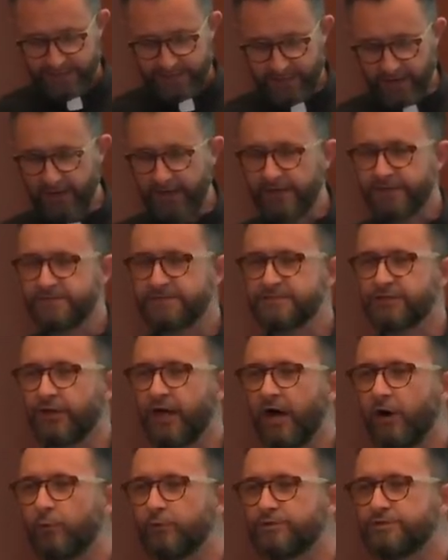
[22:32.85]
uh,
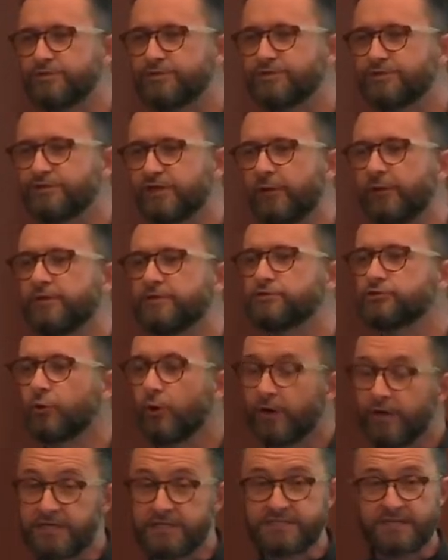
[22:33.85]
Talal was sharing a
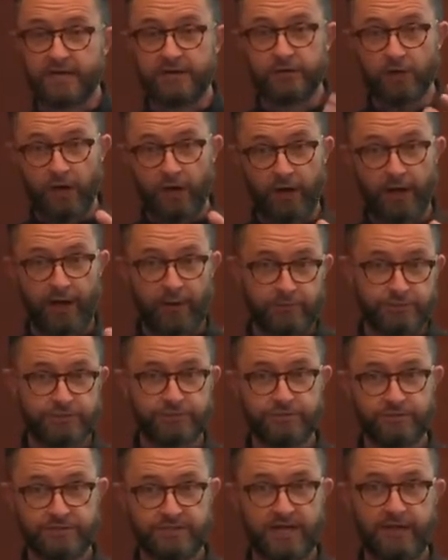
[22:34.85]
story, he said, I, I, was
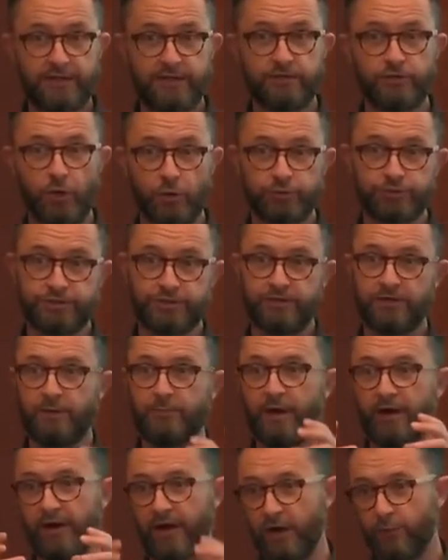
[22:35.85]
telling OCHA
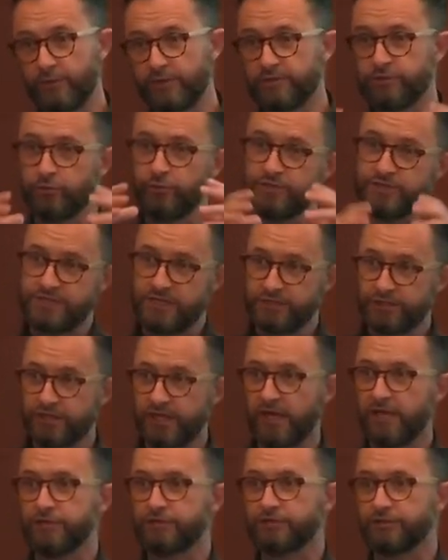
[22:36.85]
about how we do this
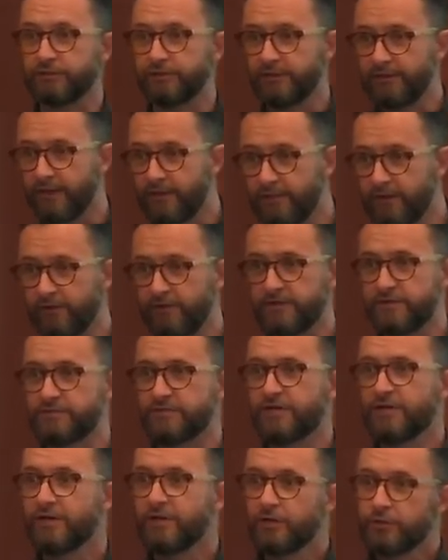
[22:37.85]
education, and then there are these
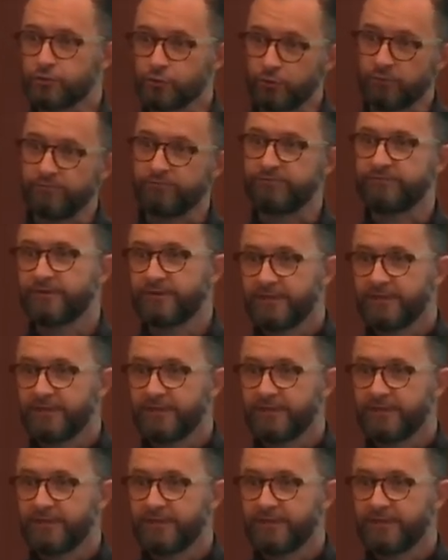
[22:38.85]
sort of